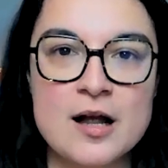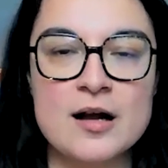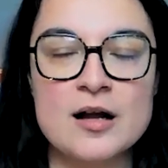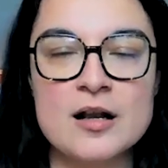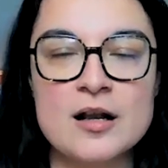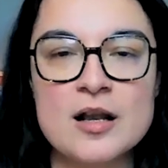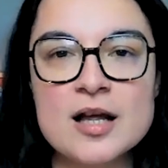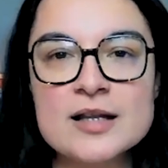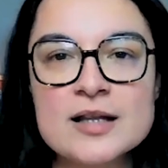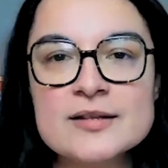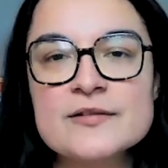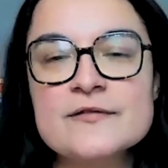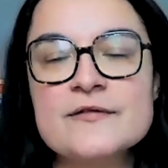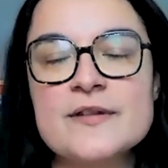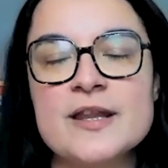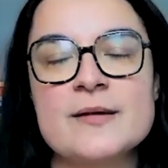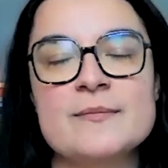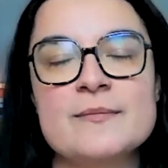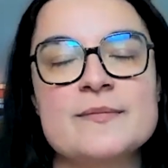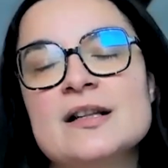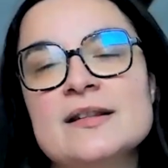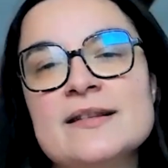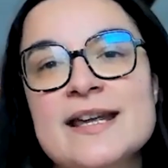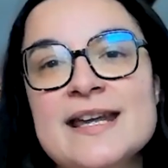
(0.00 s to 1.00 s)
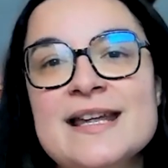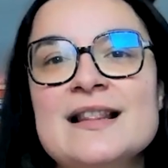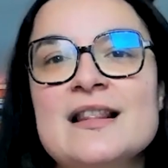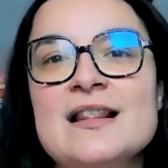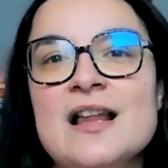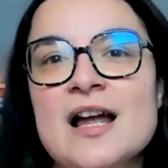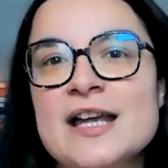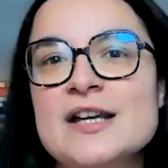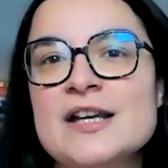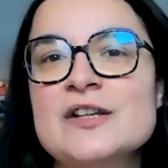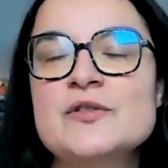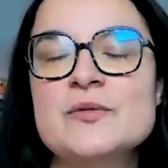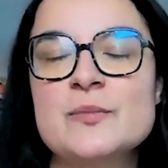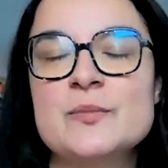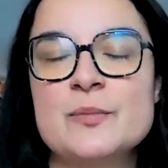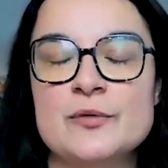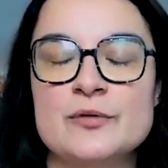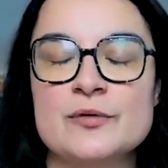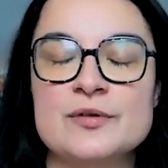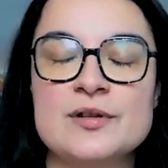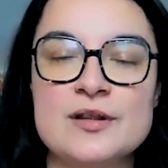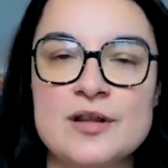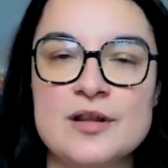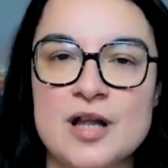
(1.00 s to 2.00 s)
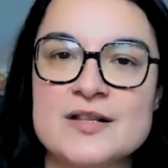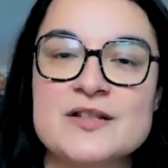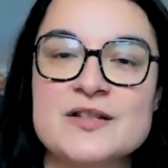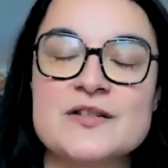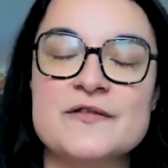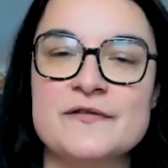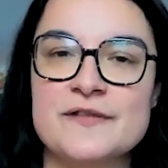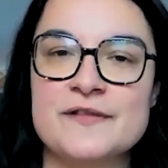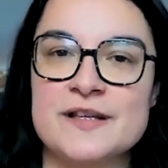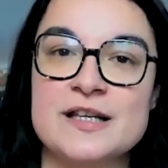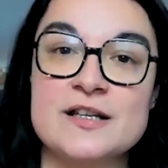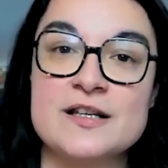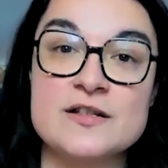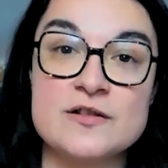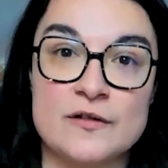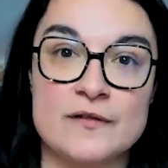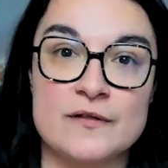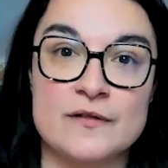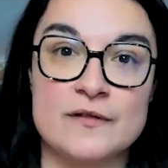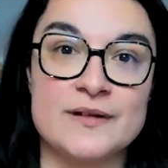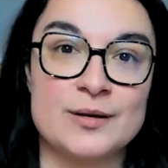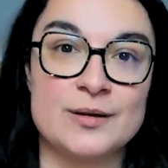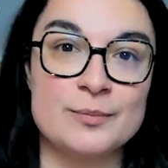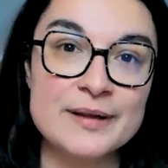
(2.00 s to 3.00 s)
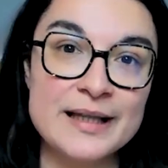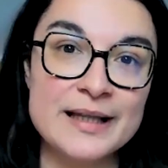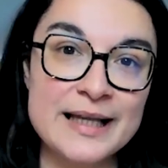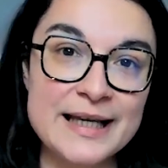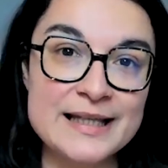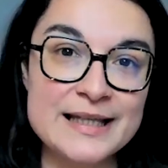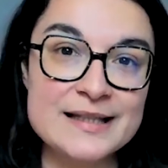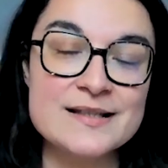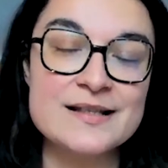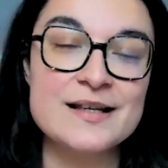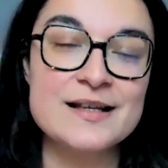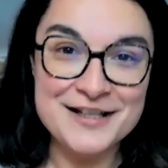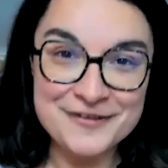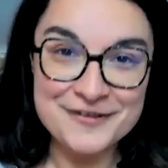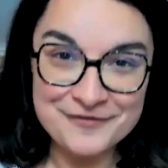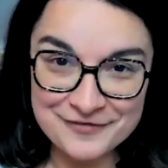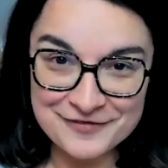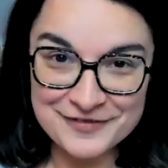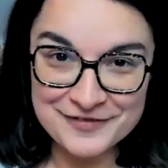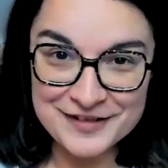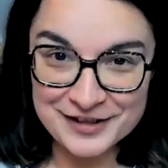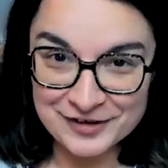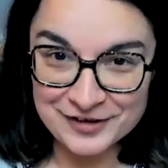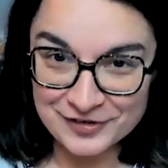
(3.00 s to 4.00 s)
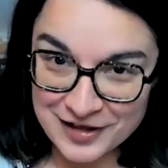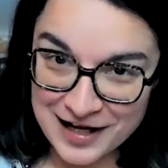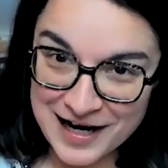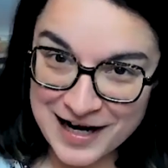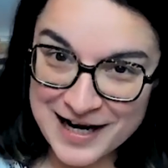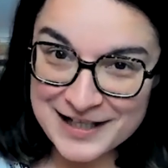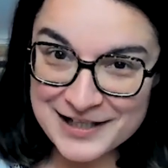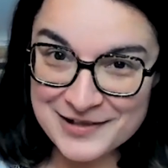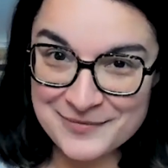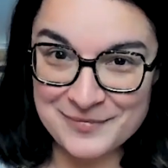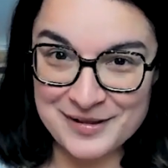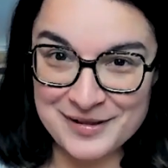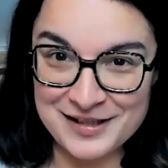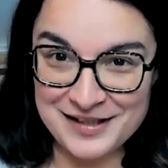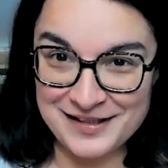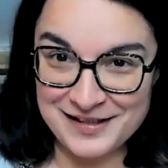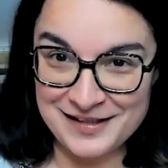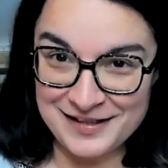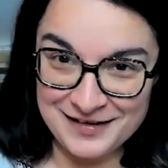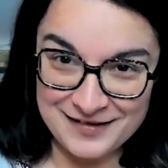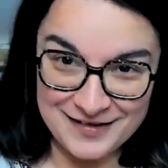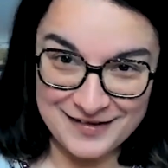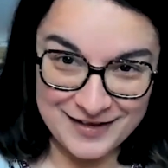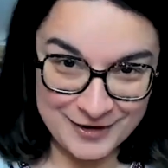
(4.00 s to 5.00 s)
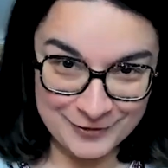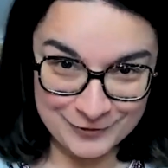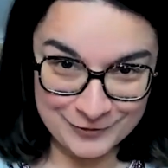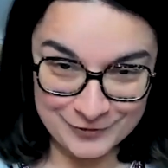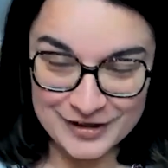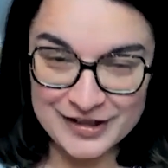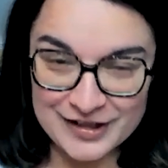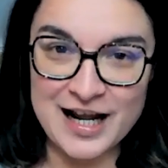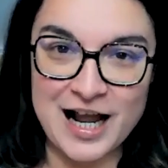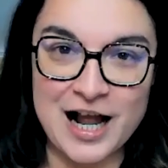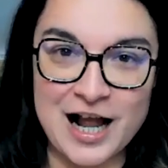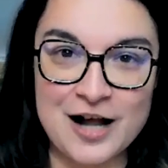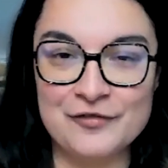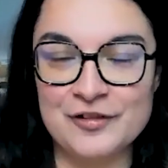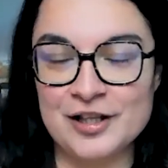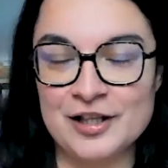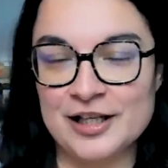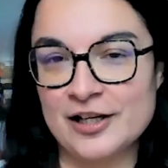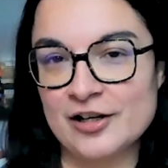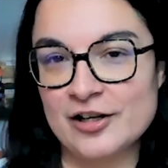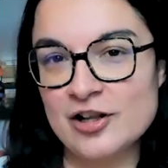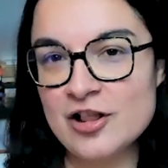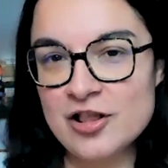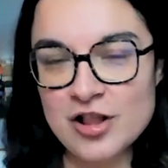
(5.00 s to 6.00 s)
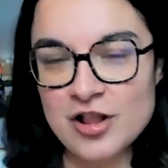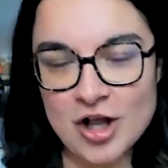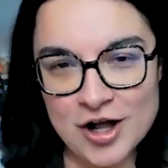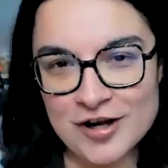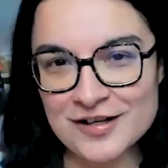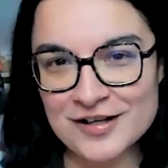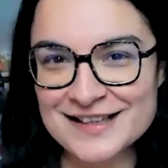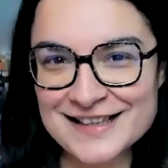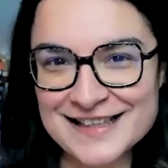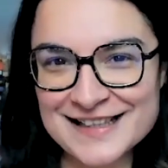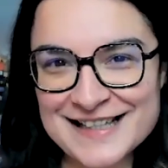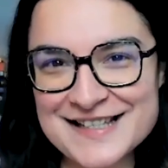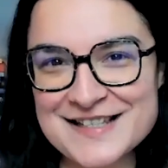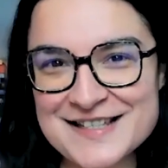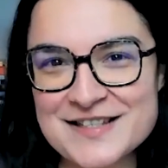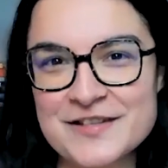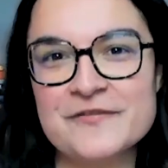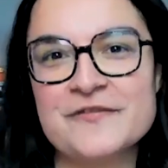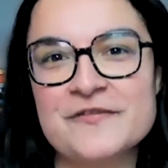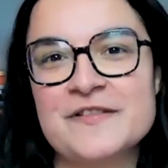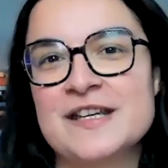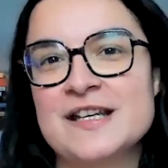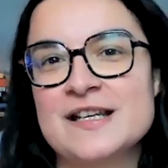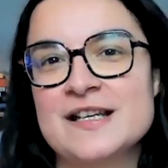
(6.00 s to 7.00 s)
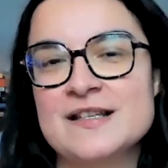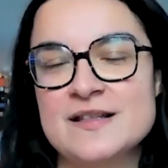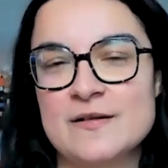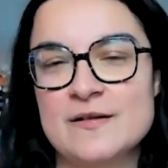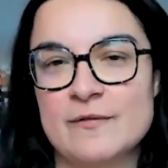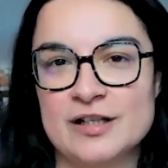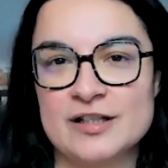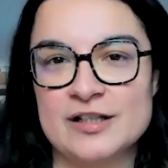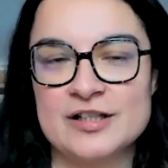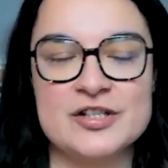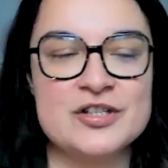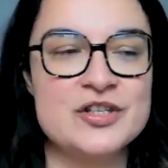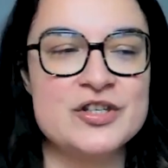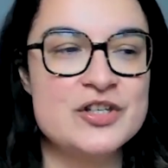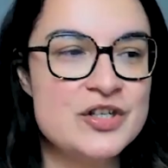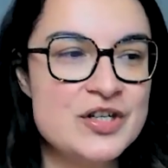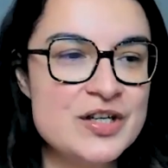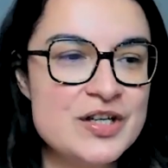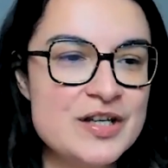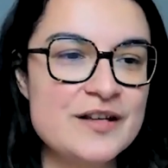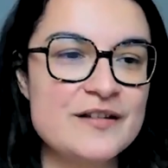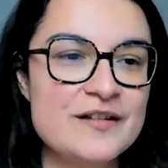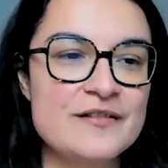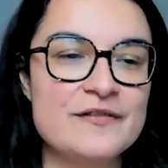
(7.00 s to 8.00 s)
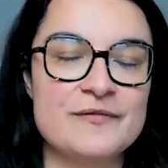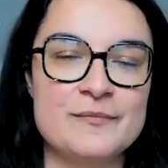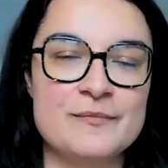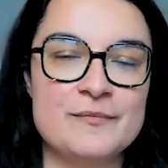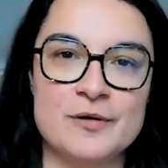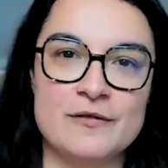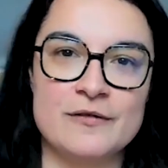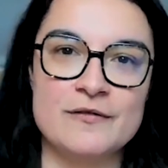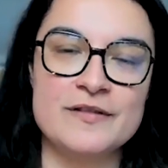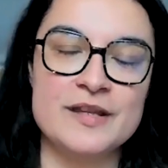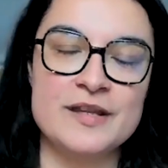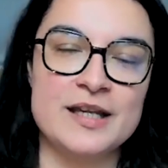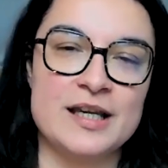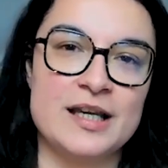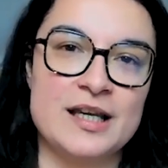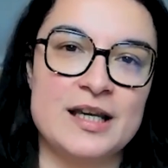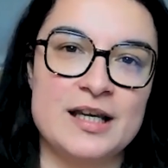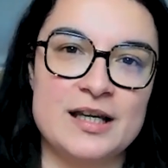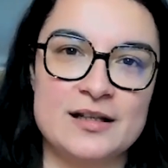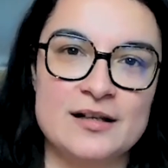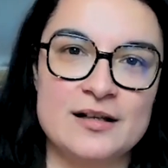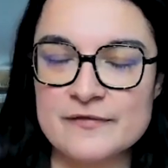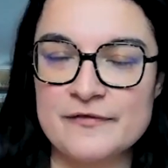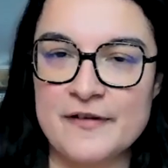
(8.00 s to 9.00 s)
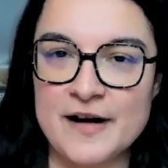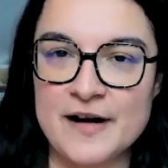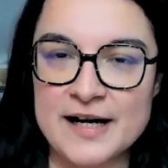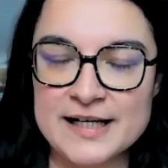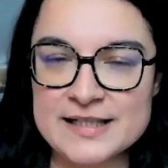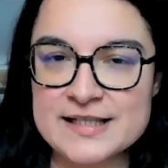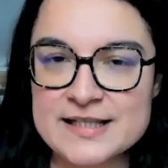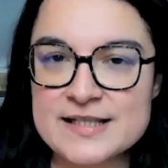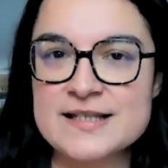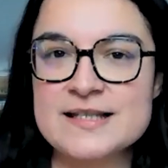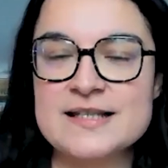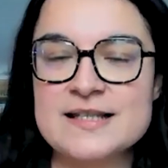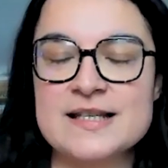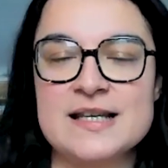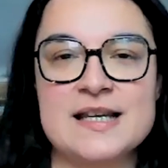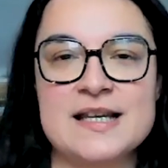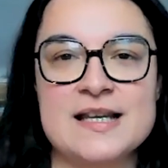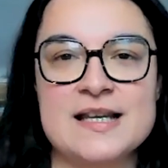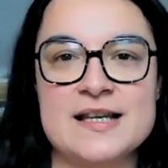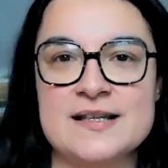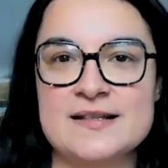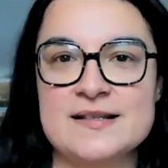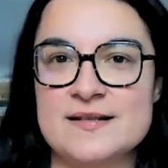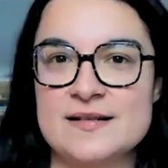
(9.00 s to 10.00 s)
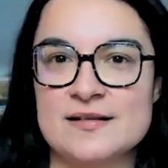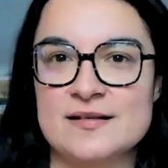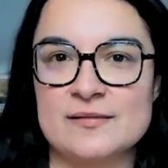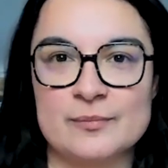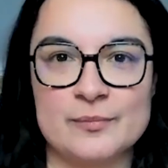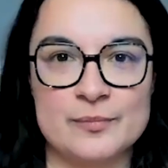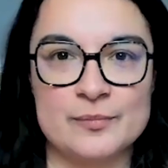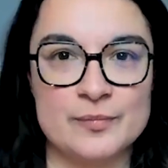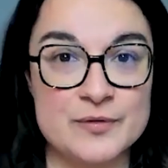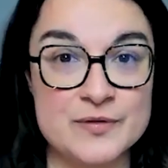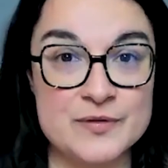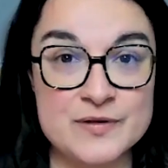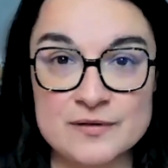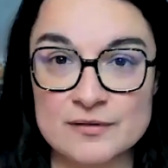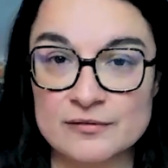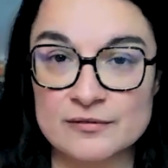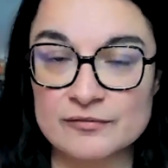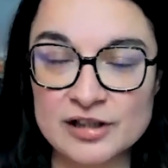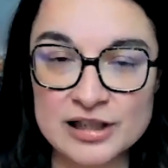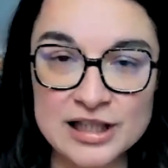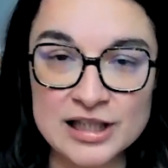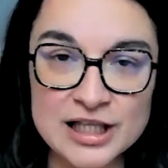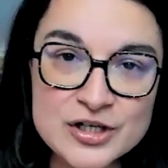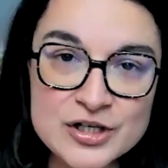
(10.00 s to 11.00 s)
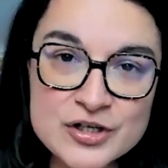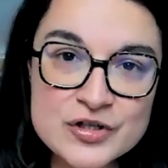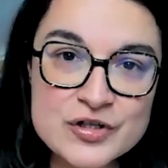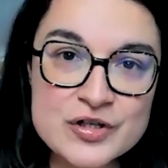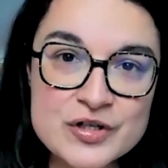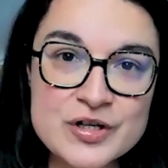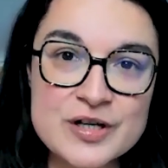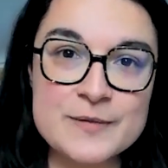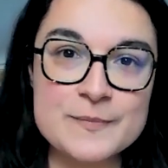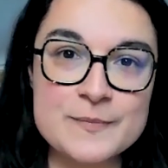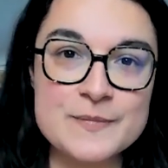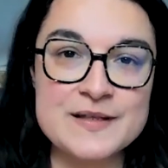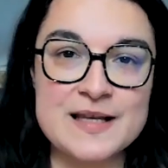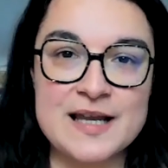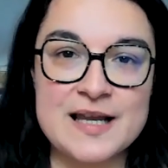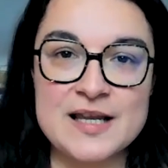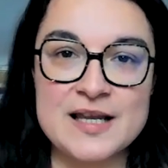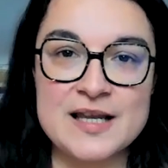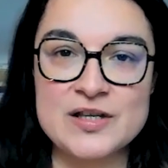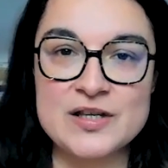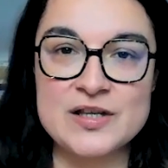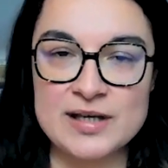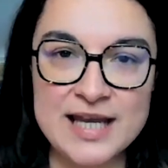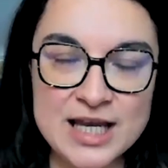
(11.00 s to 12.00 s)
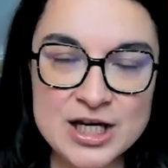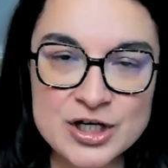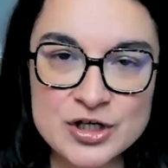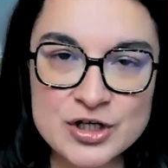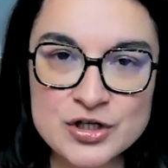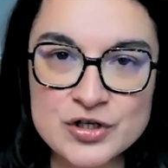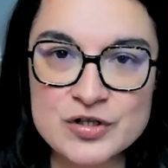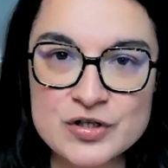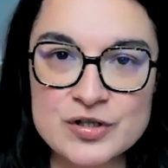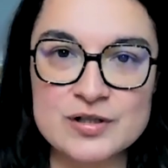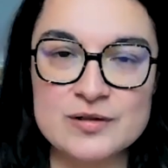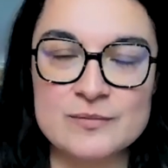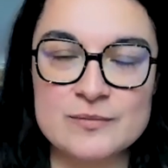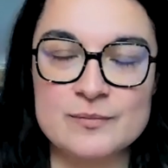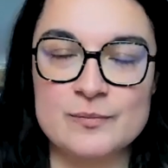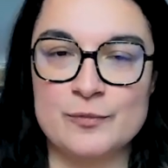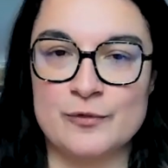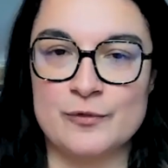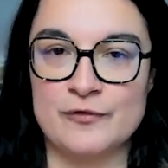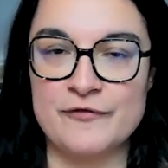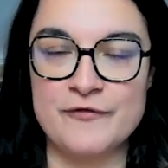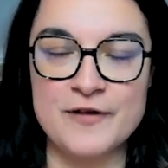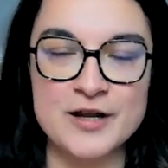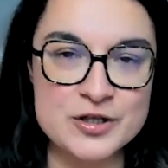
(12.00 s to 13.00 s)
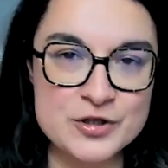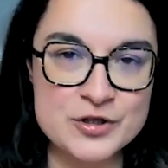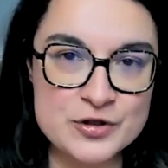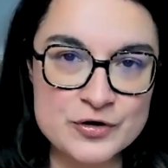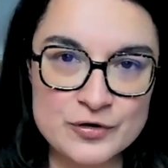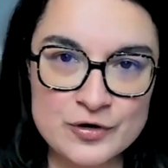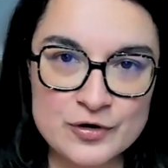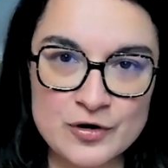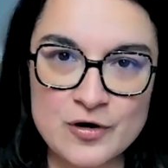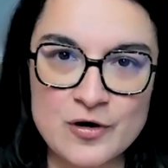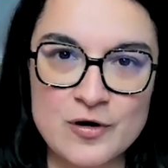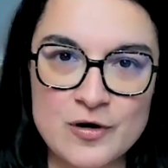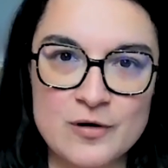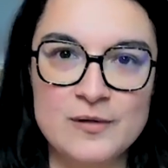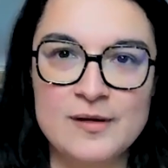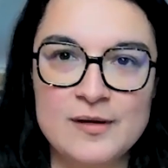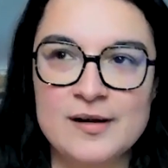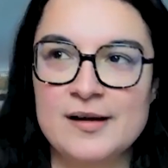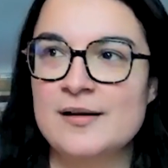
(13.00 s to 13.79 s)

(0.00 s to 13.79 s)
A lot of them, they like to put lots of things on their plate. If they're like me, they already have like a long list of things they want to achieve, both in finances, personal relationships, education, professional,